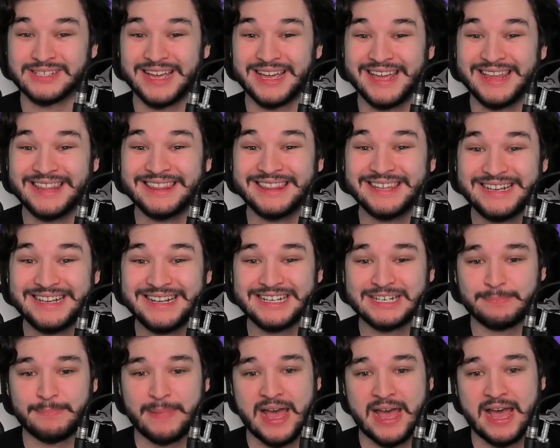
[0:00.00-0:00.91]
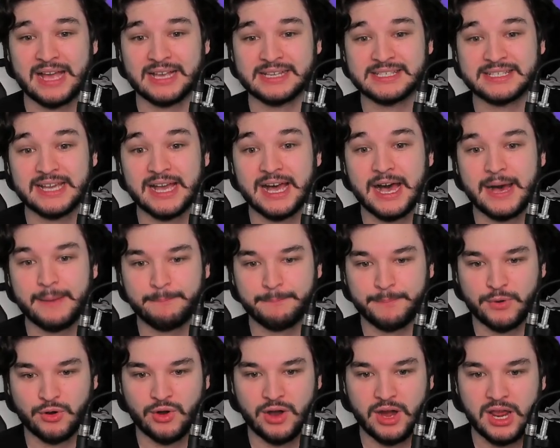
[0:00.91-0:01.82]
elite packs to
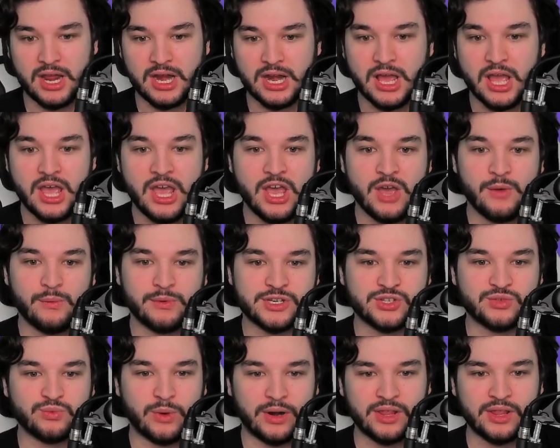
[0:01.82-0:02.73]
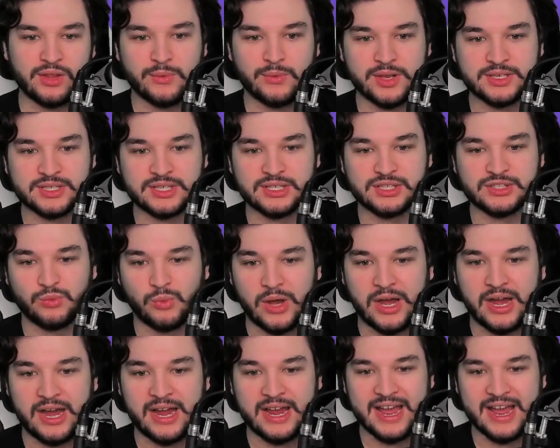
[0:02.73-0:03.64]
upgrade, which is one of the reasons why